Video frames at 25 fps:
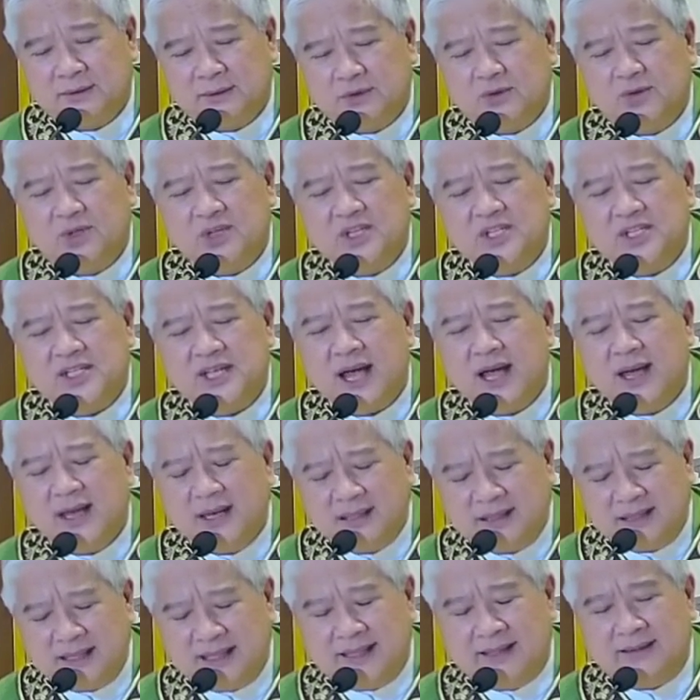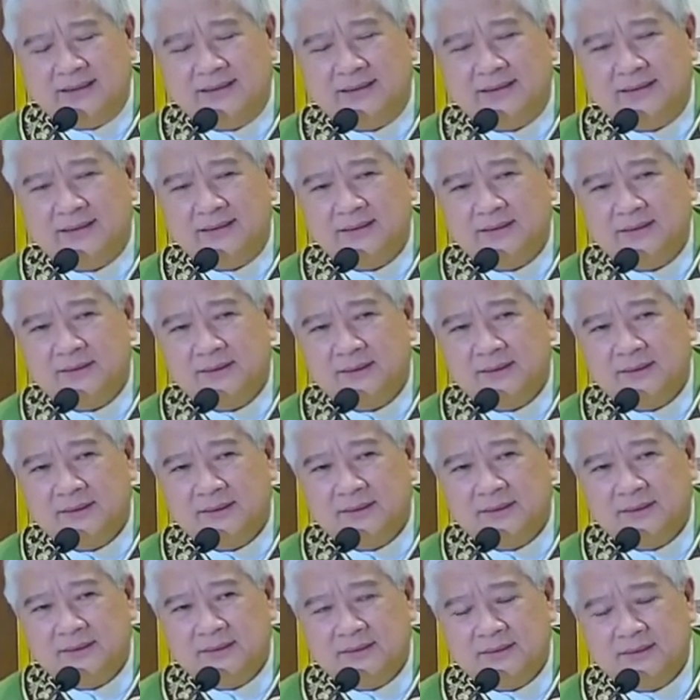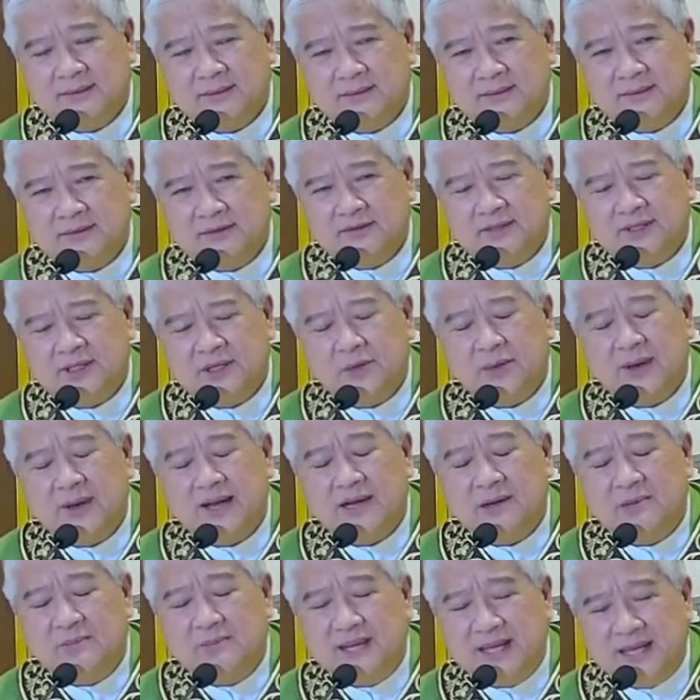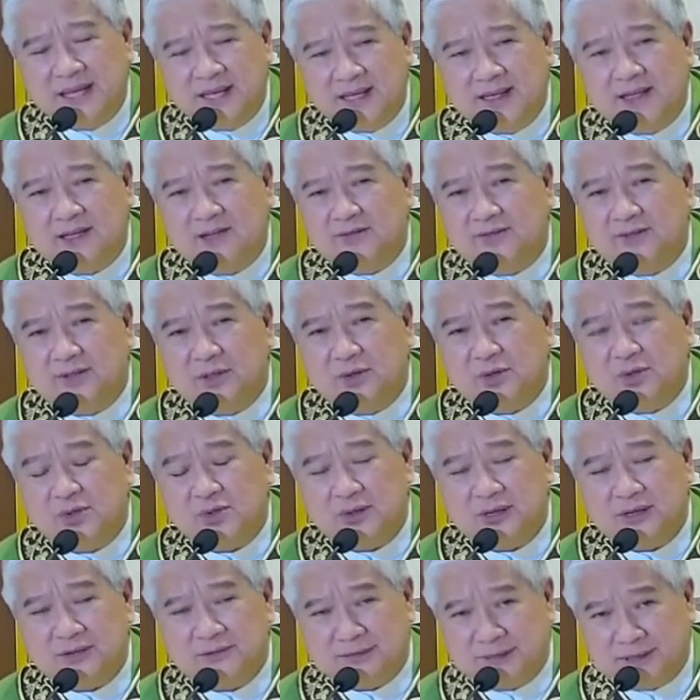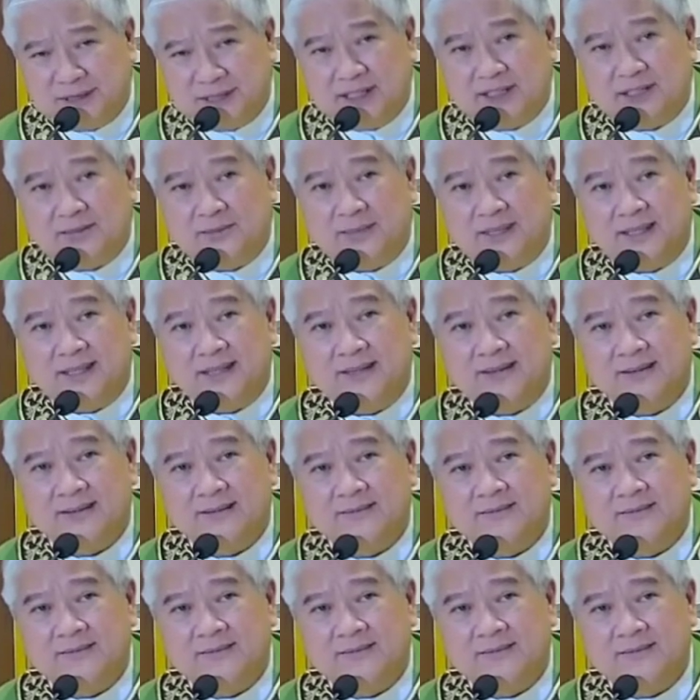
to desiring for the well-being of those who have hurt me.